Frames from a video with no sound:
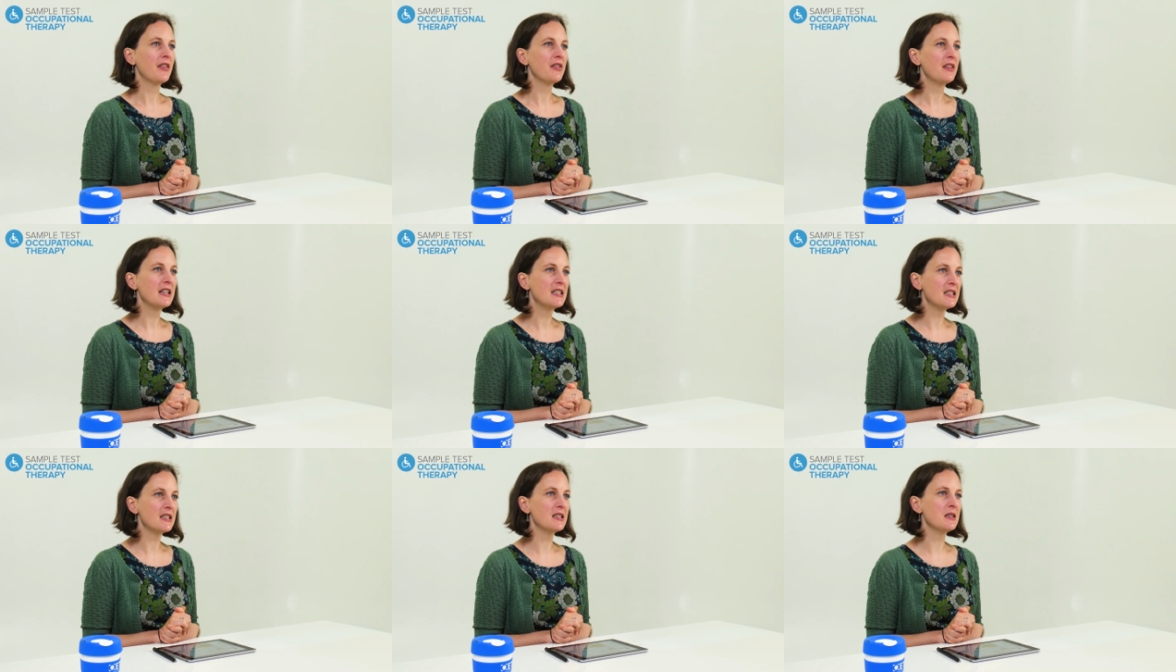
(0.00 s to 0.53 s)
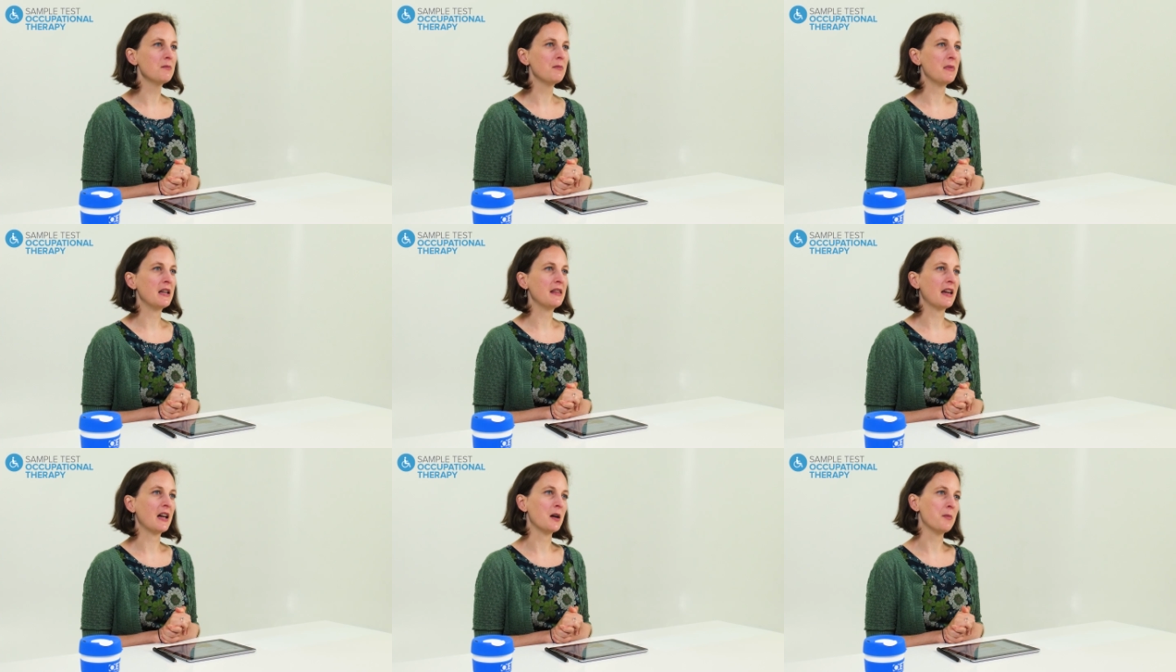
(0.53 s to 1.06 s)
That doesn't
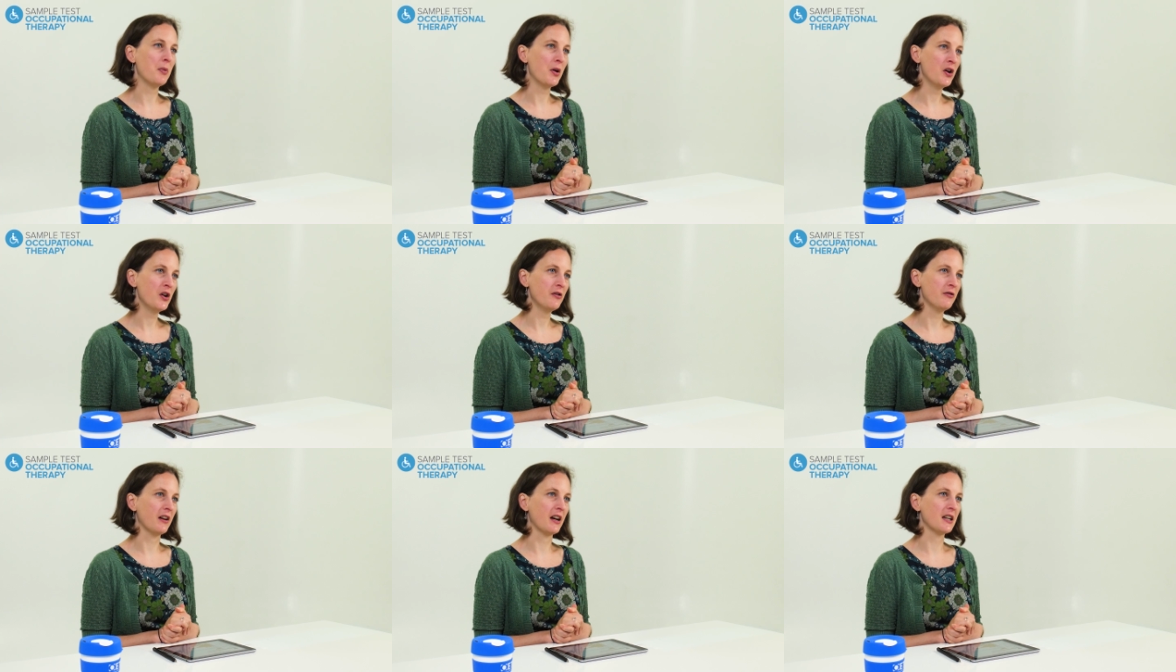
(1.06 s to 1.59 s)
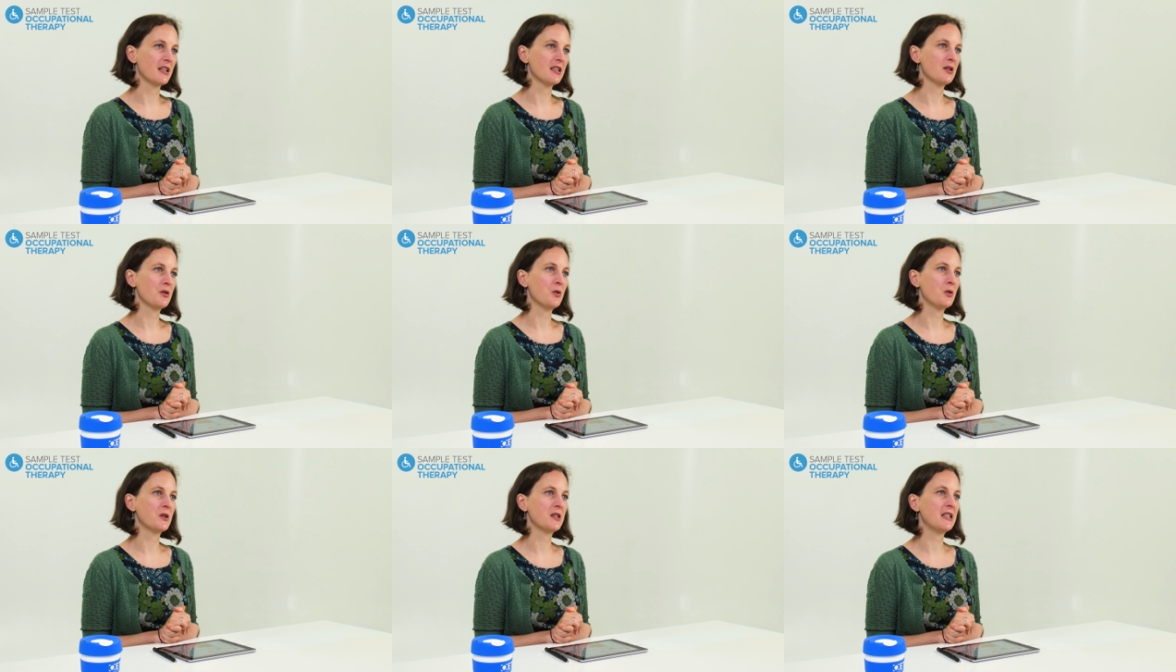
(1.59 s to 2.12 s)
mean they are perfect
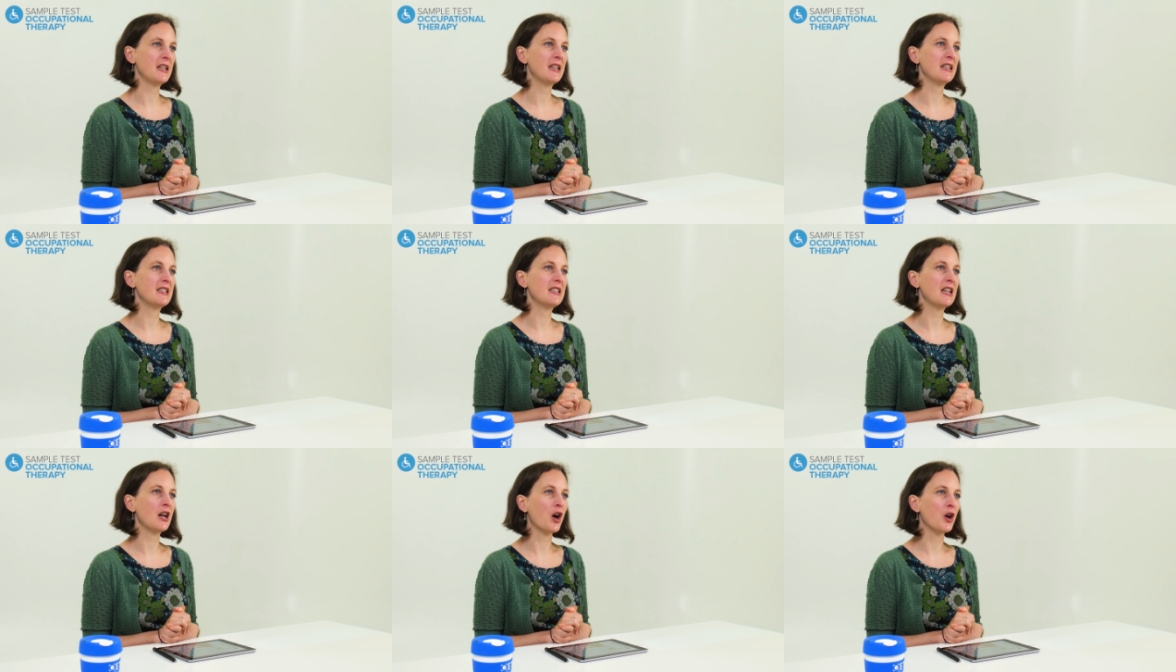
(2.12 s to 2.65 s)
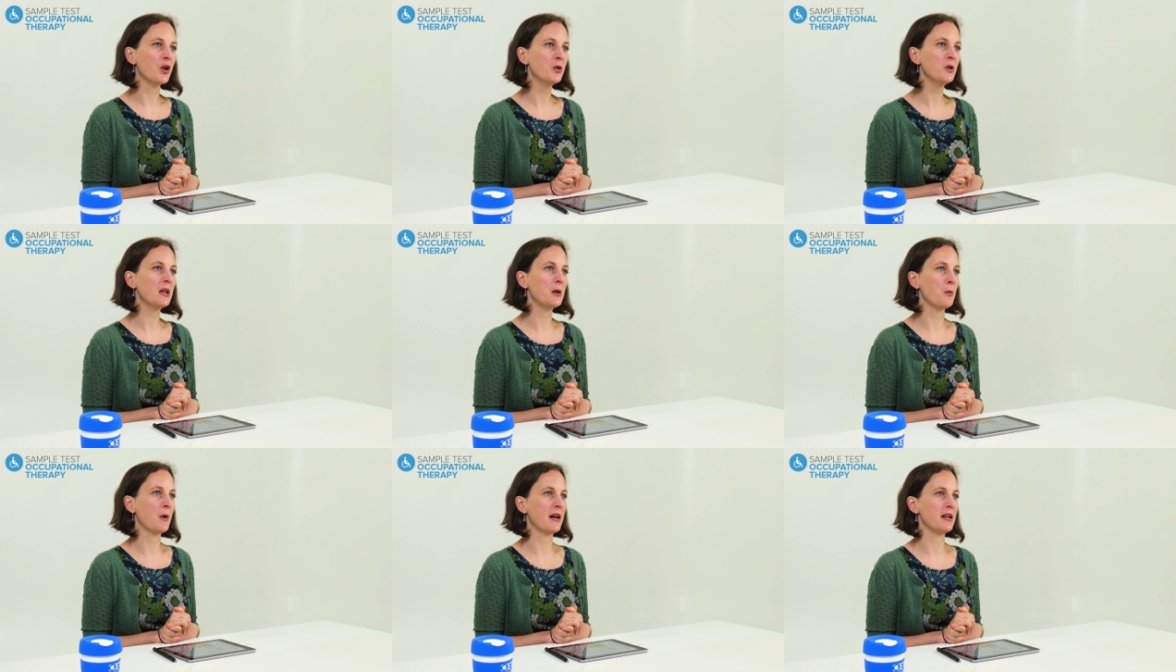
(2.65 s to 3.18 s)
or seen as the
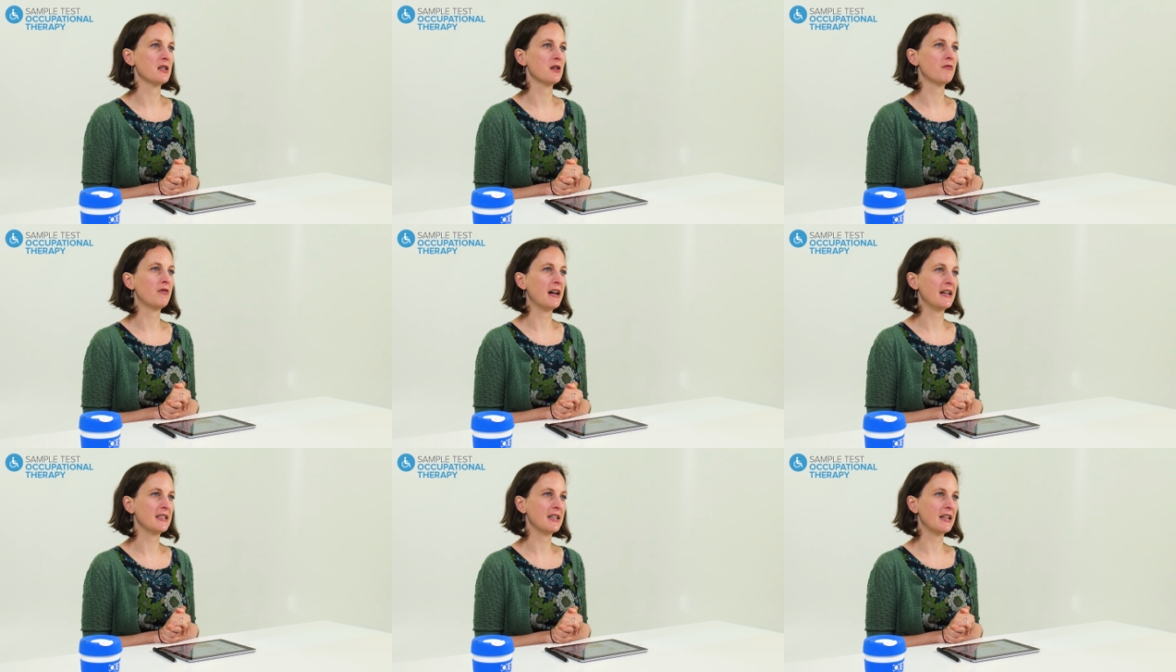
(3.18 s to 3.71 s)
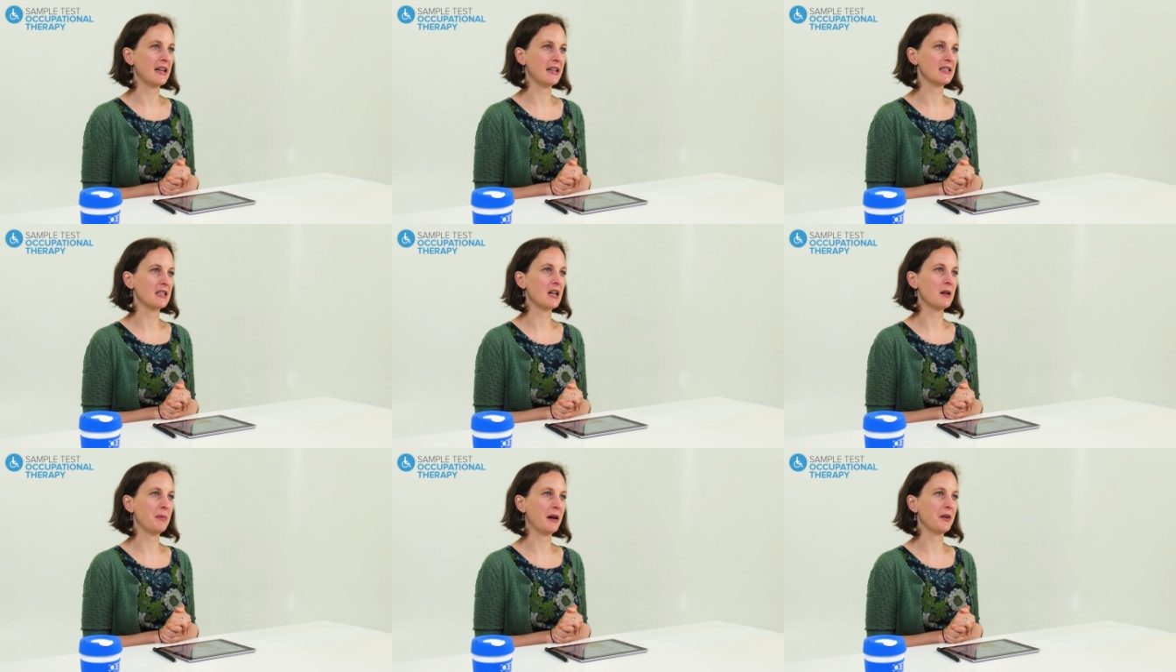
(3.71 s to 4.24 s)
only way to write a
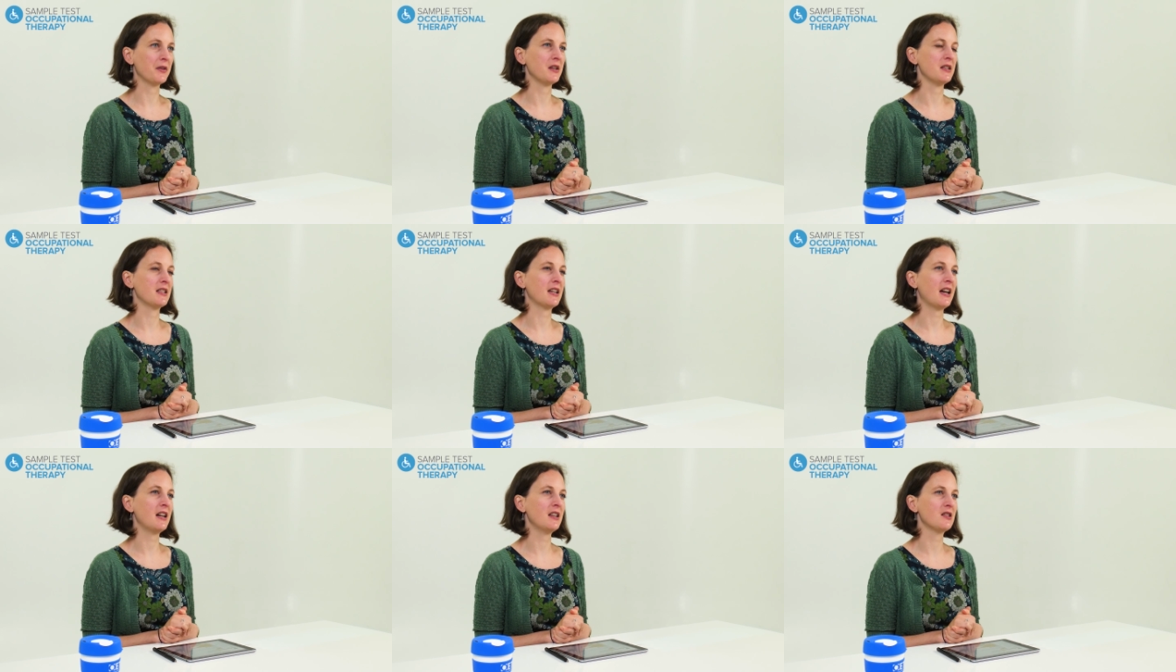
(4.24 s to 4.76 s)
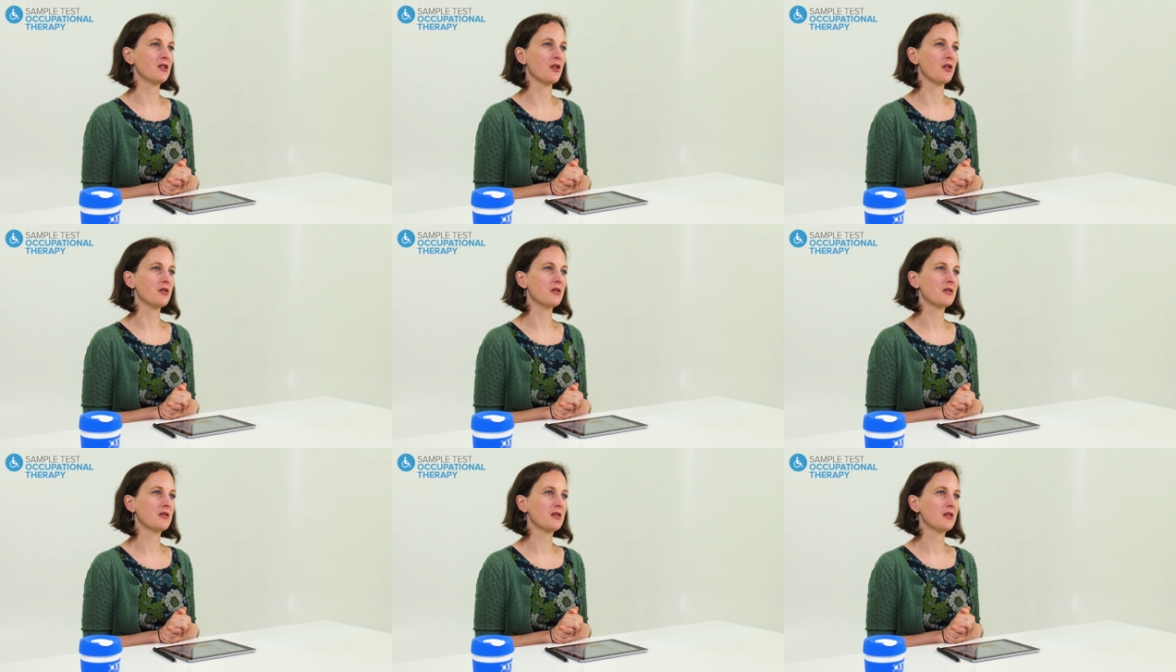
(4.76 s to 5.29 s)
letter about these case
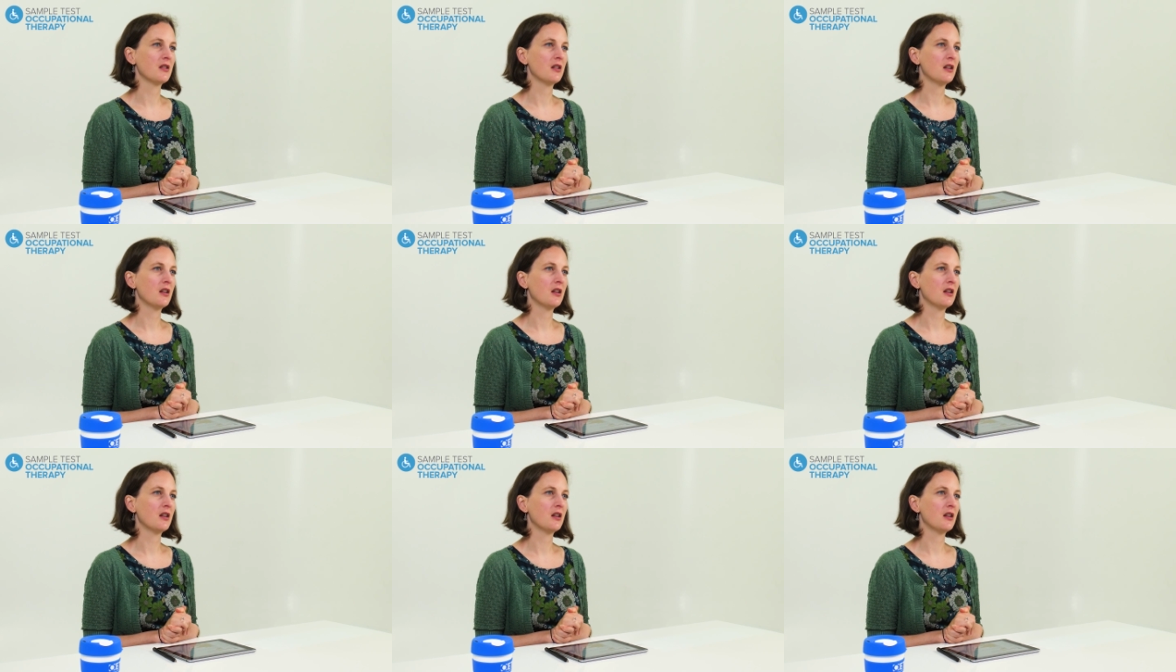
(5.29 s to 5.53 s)
notes.